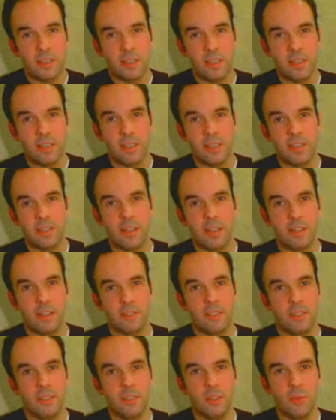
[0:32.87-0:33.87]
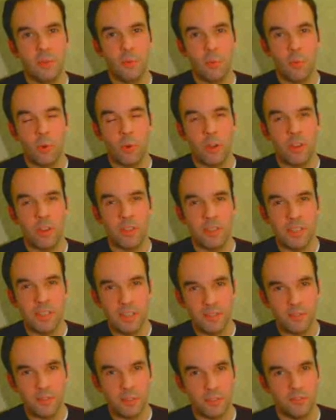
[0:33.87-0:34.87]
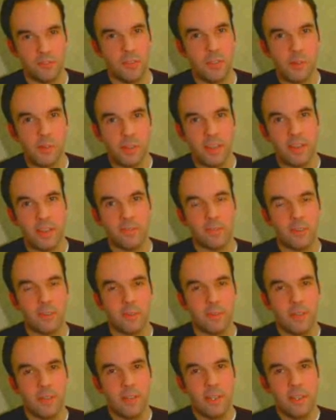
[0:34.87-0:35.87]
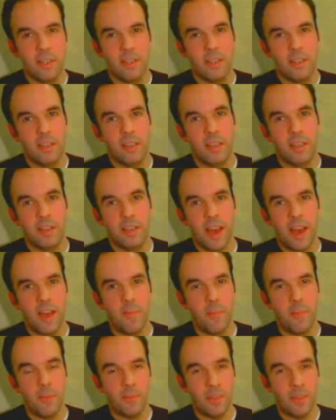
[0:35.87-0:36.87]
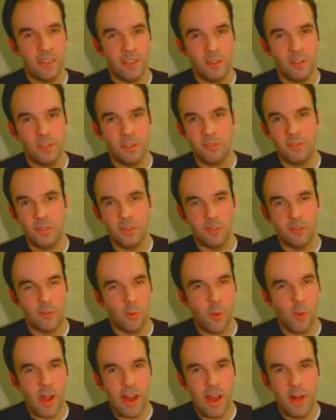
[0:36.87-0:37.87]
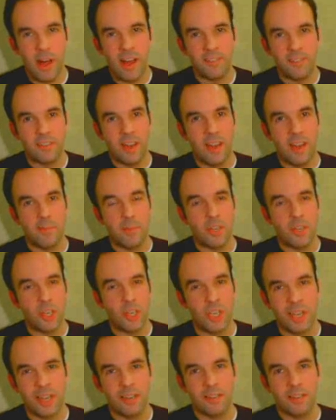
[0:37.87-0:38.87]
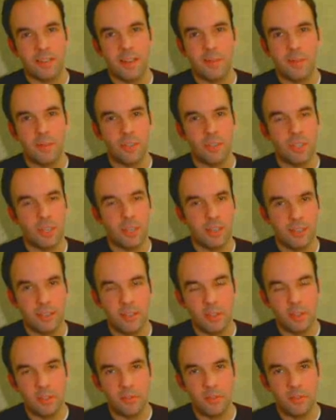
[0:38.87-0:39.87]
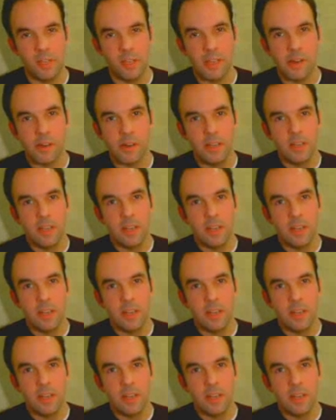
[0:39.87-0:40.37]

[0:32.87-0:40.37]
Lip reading: I'll tell you where the need for this video came from. And I've been meaning to do this video for a while. I've been chicken to do this video.